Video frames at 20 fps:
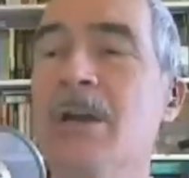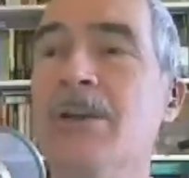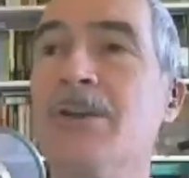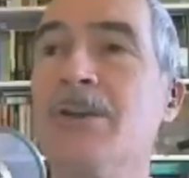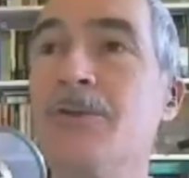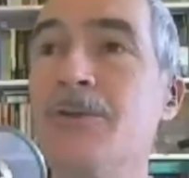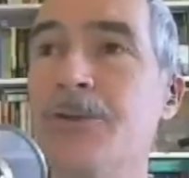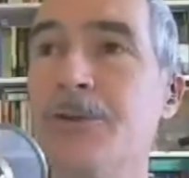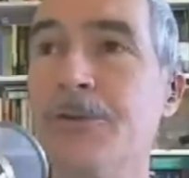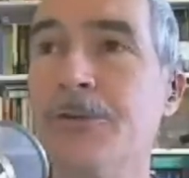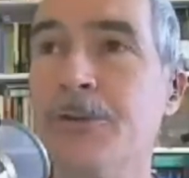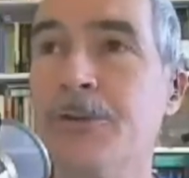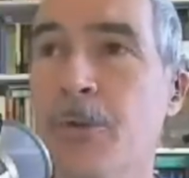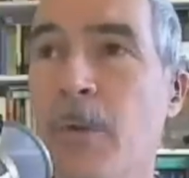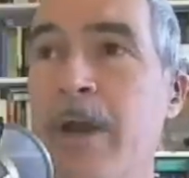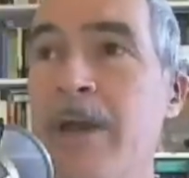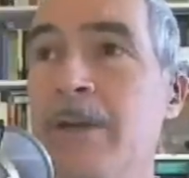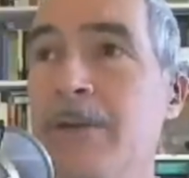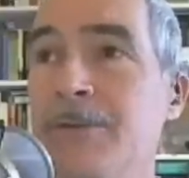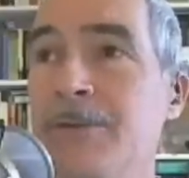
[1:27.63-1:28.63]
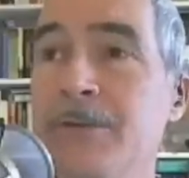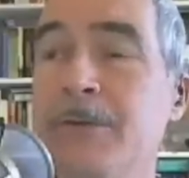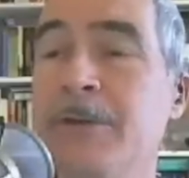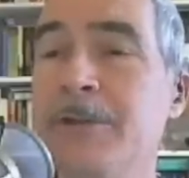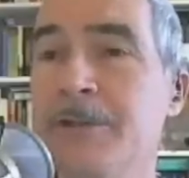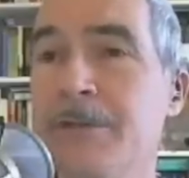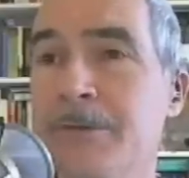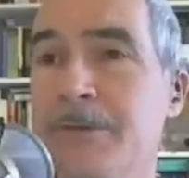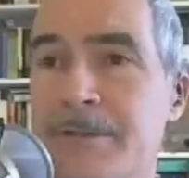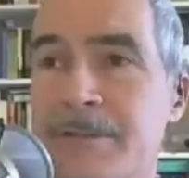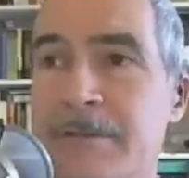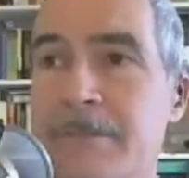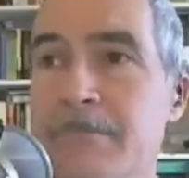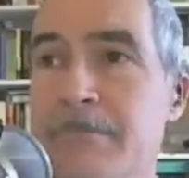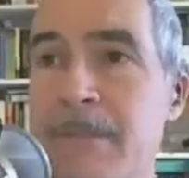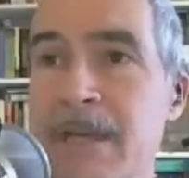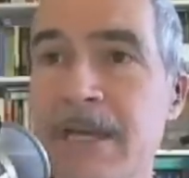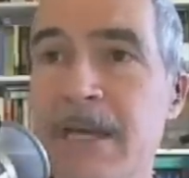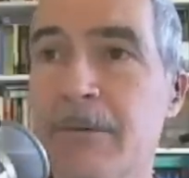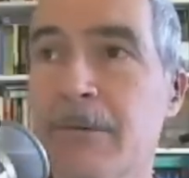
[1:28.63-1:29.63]
You you the way you do it is you
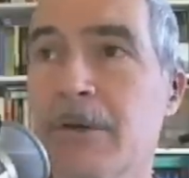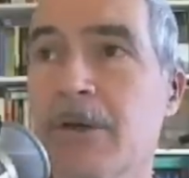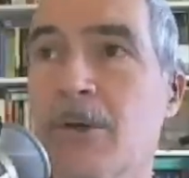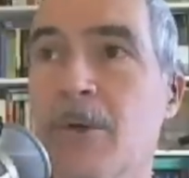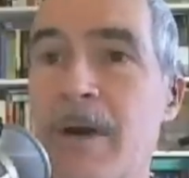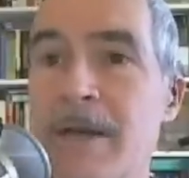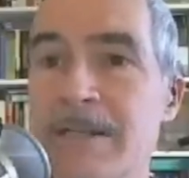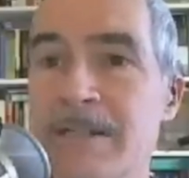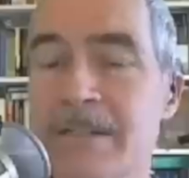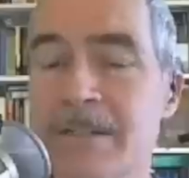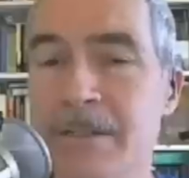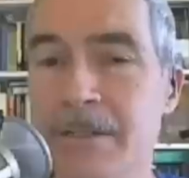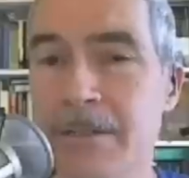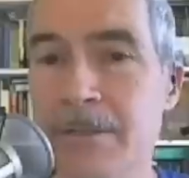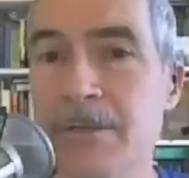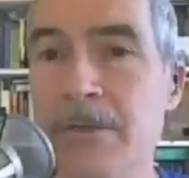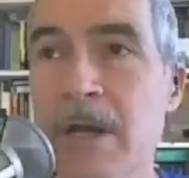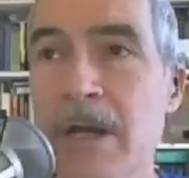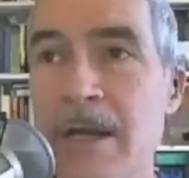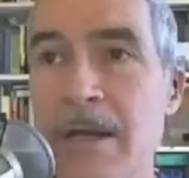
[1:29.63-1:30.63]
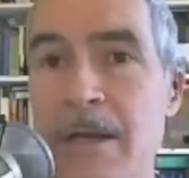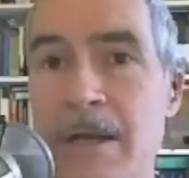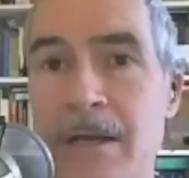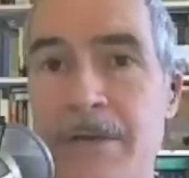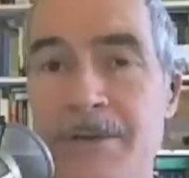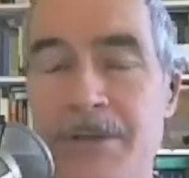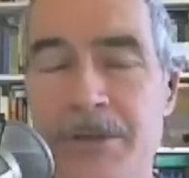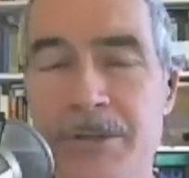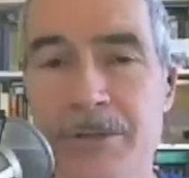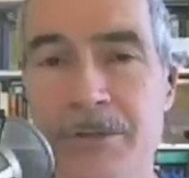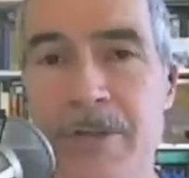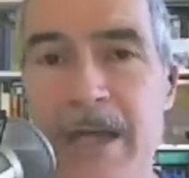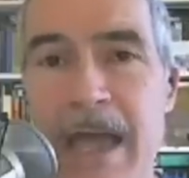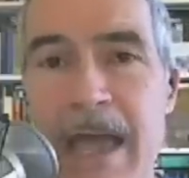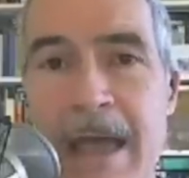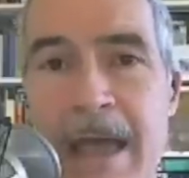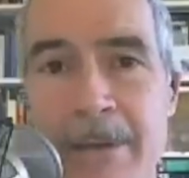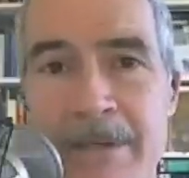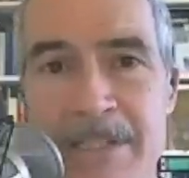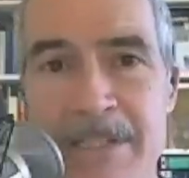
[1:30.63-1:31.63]
submit a request to to
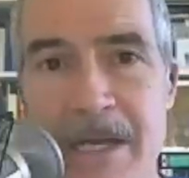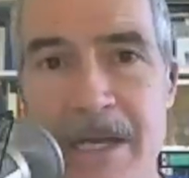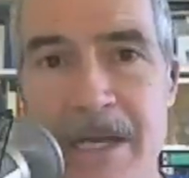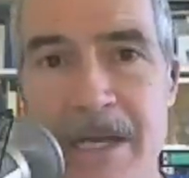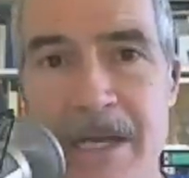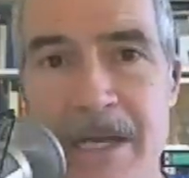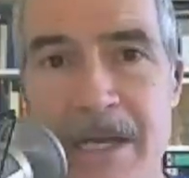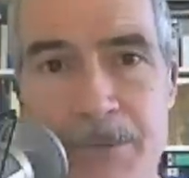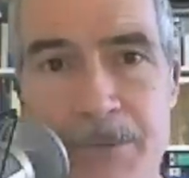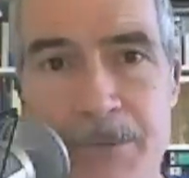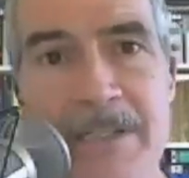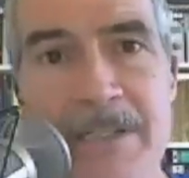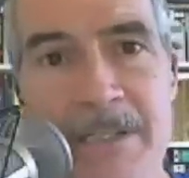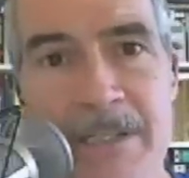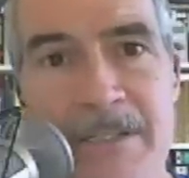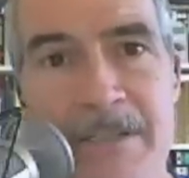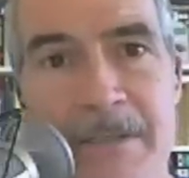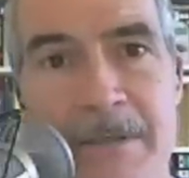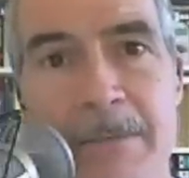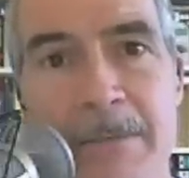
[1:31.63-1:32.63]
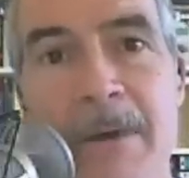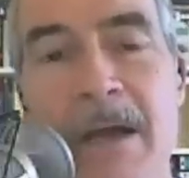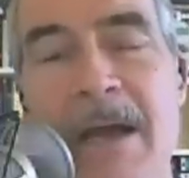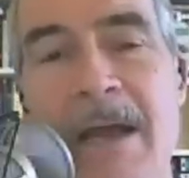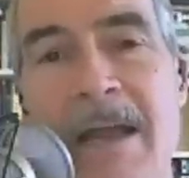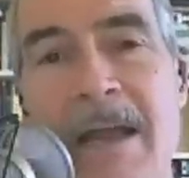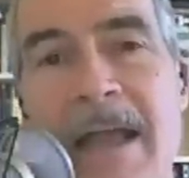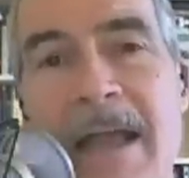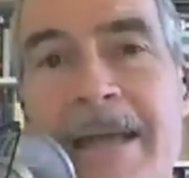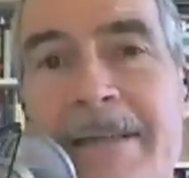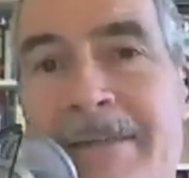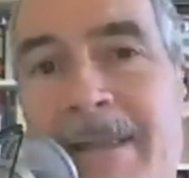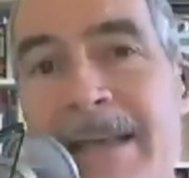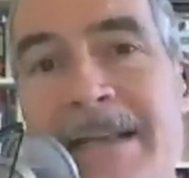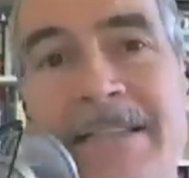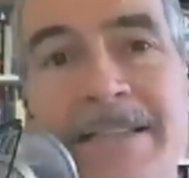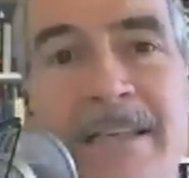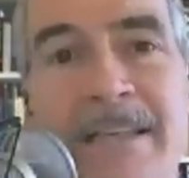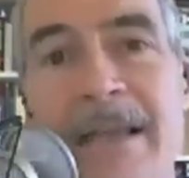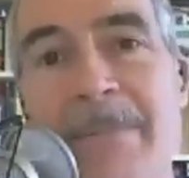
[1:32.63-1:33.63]
the Amazon S3 system and
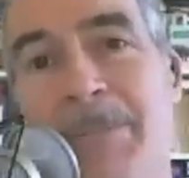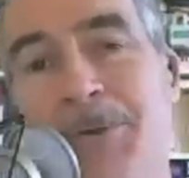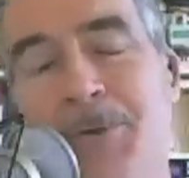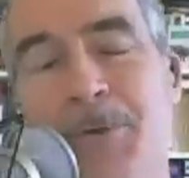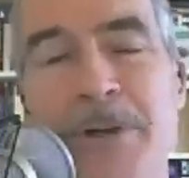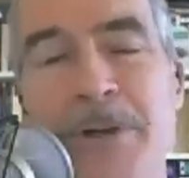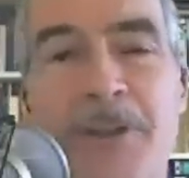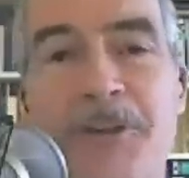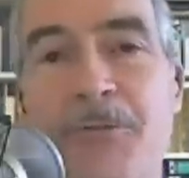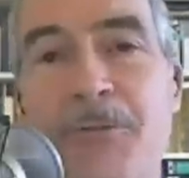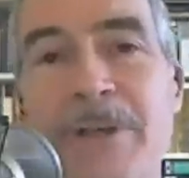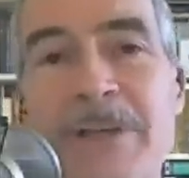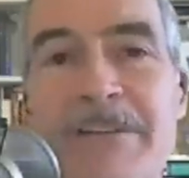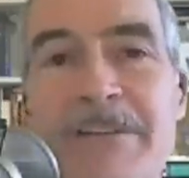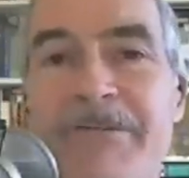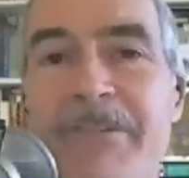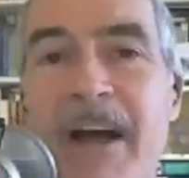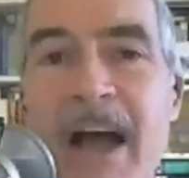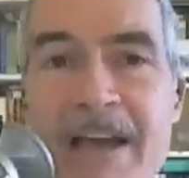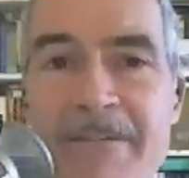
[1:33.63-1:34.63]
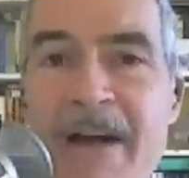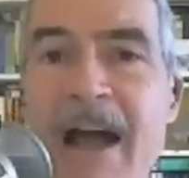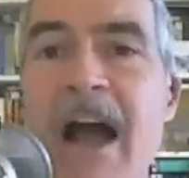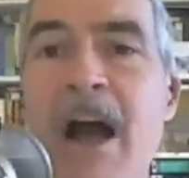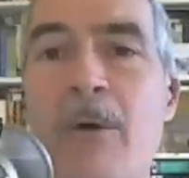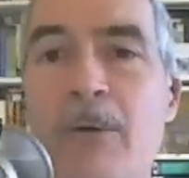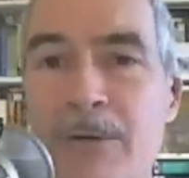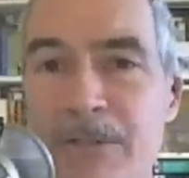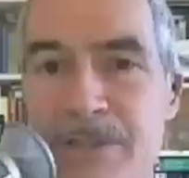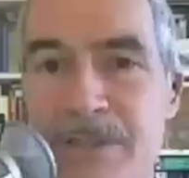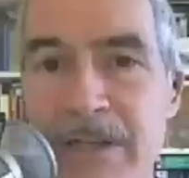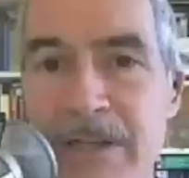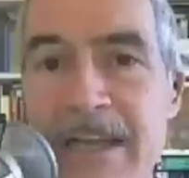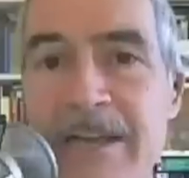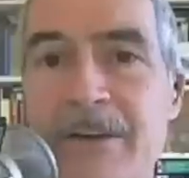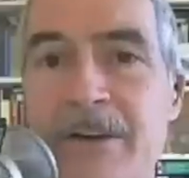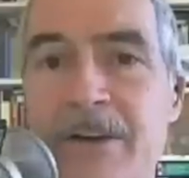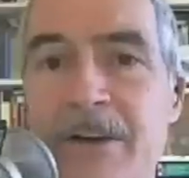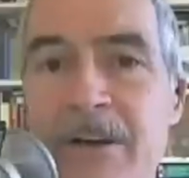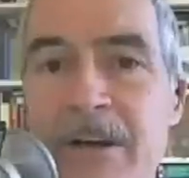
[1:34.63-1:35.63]
they say between 3 and 5 hours
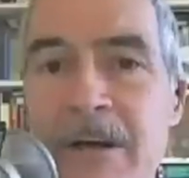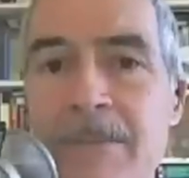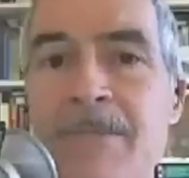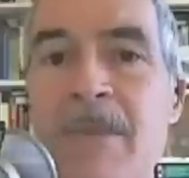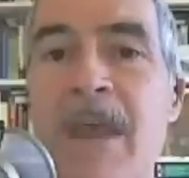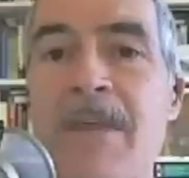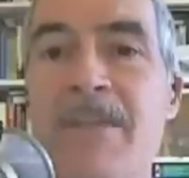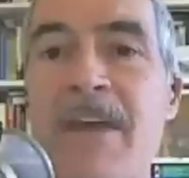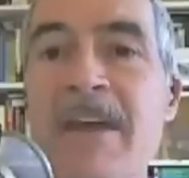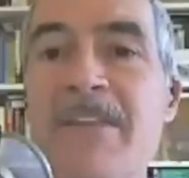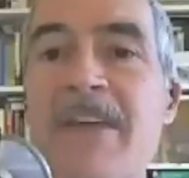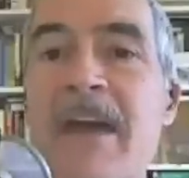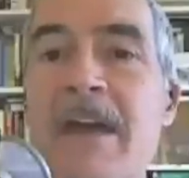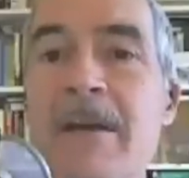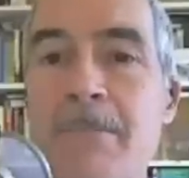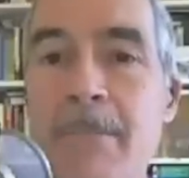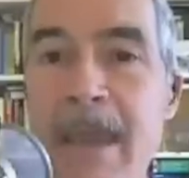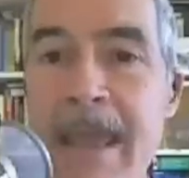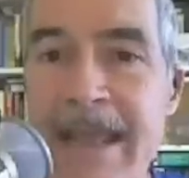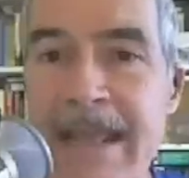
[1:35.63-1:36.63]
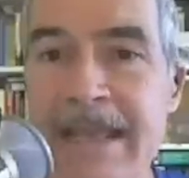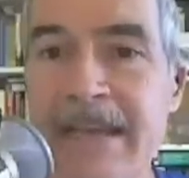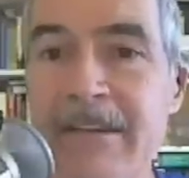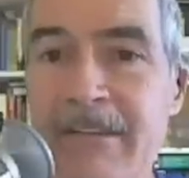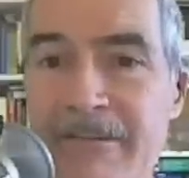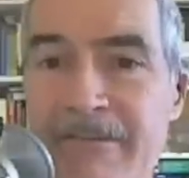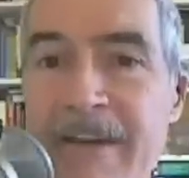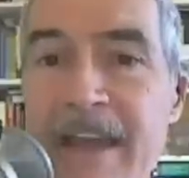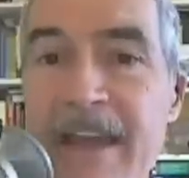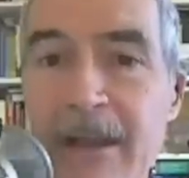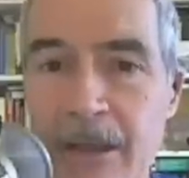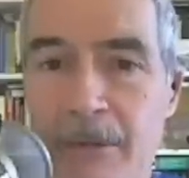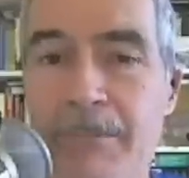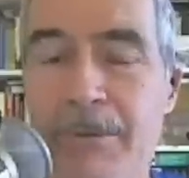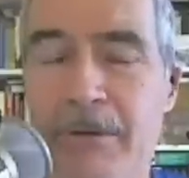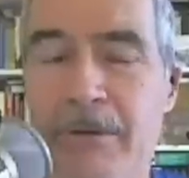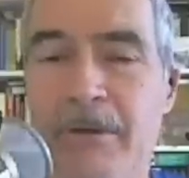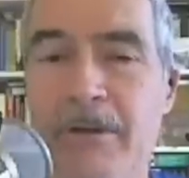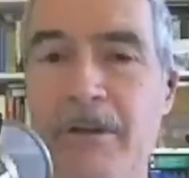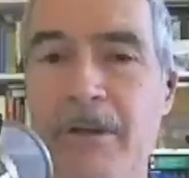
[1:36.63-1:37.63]
later they then make it
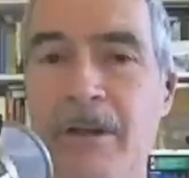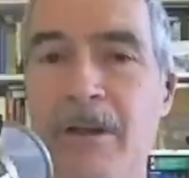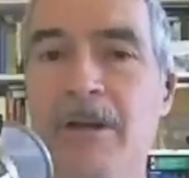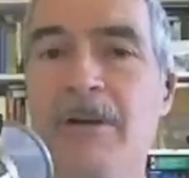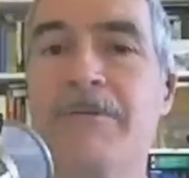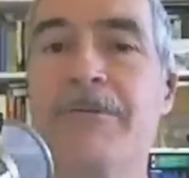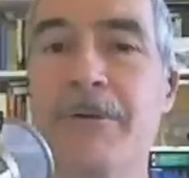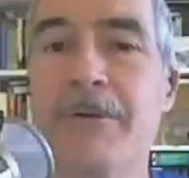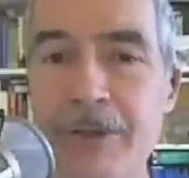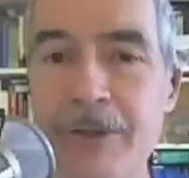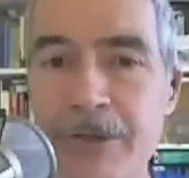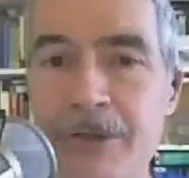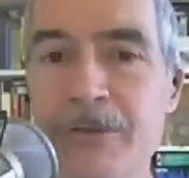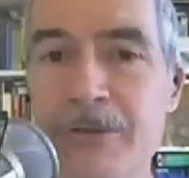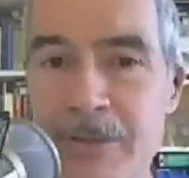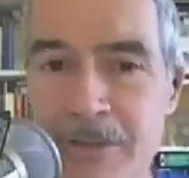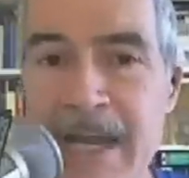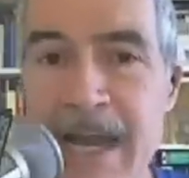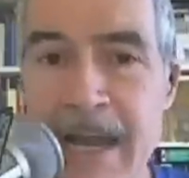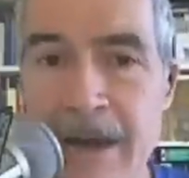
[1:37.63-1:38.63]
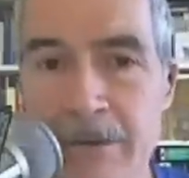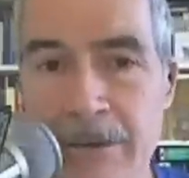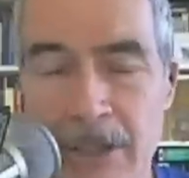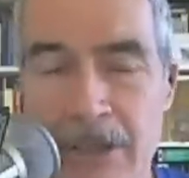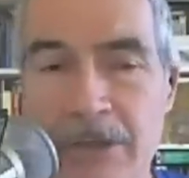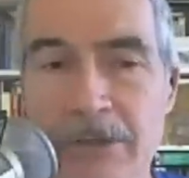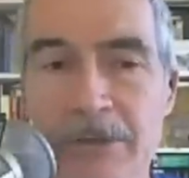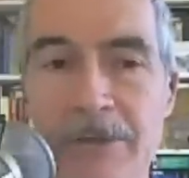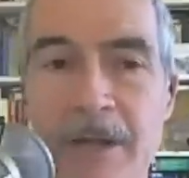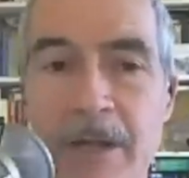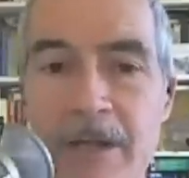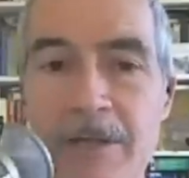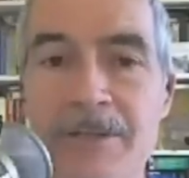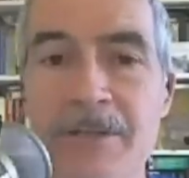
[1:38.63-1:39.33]
available for you to download.